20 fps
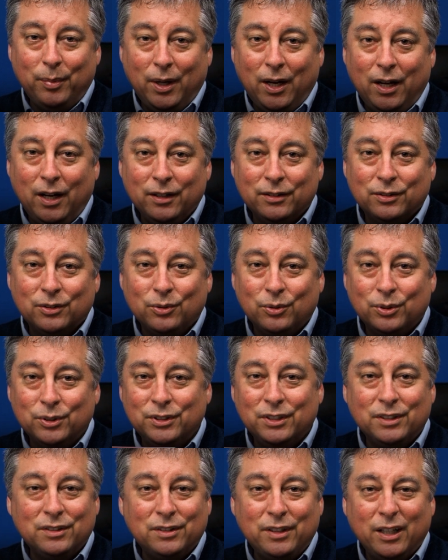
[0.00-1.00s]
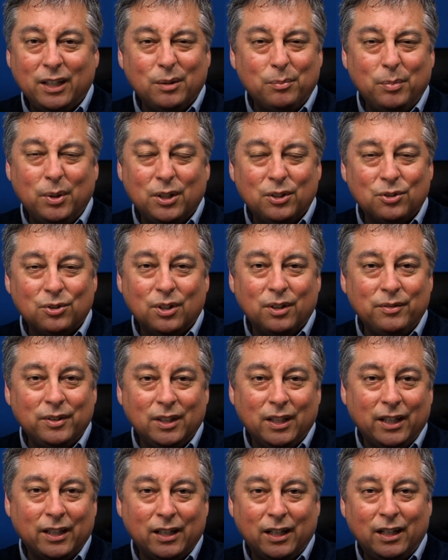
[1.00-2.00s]
box or just take a picture of
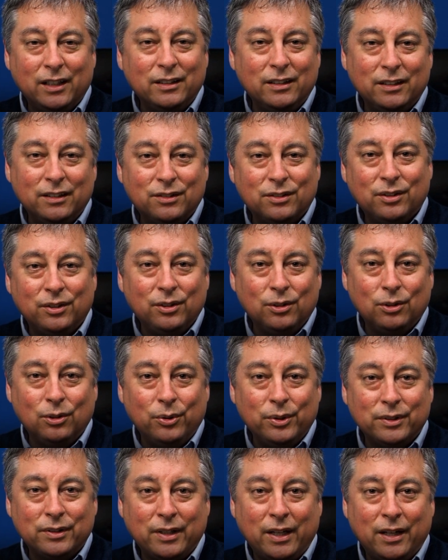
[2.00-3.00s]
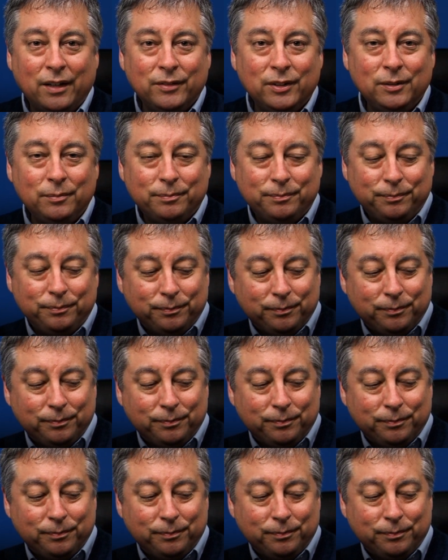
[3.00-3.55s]
it like I did so you'll always have it.